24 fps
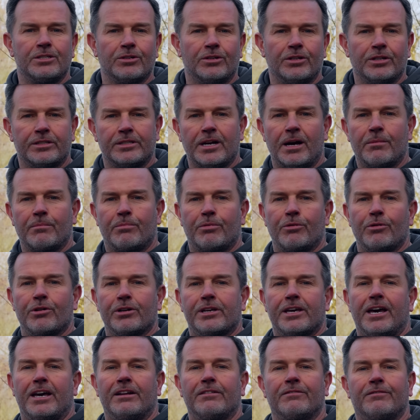on the dumper
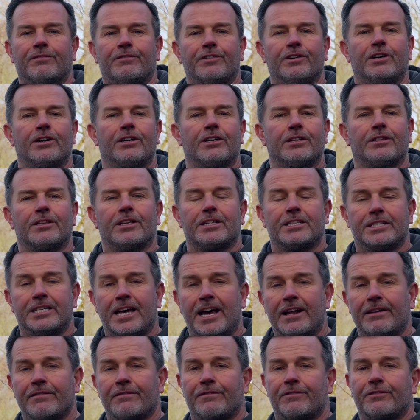again for the
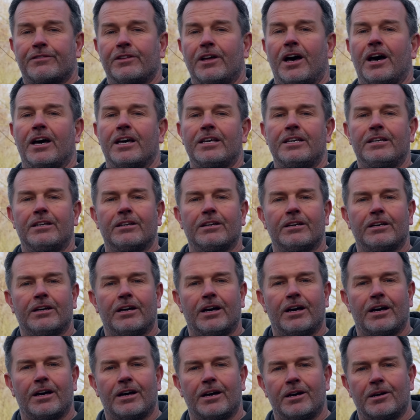10th day,
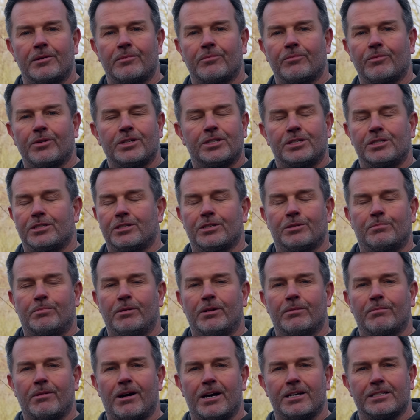which has just
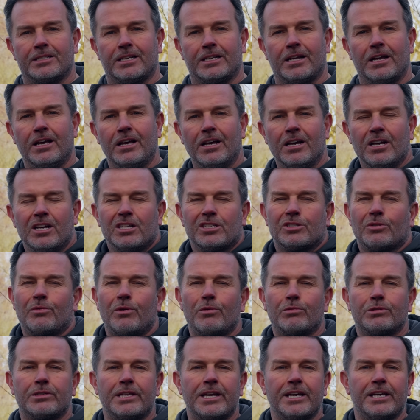been amazing. So we
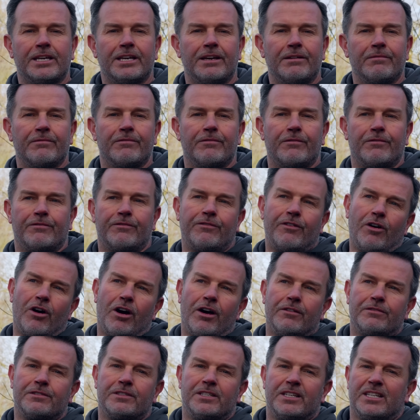was thinking
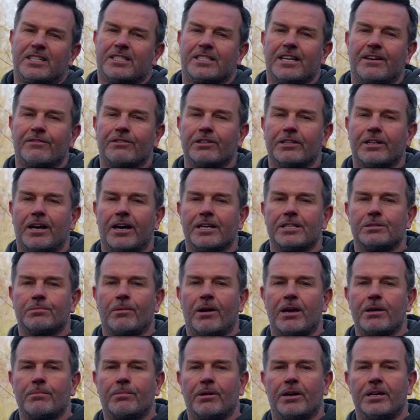5, 6, 7 days
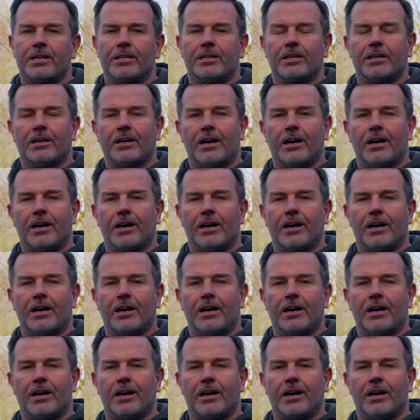maybe.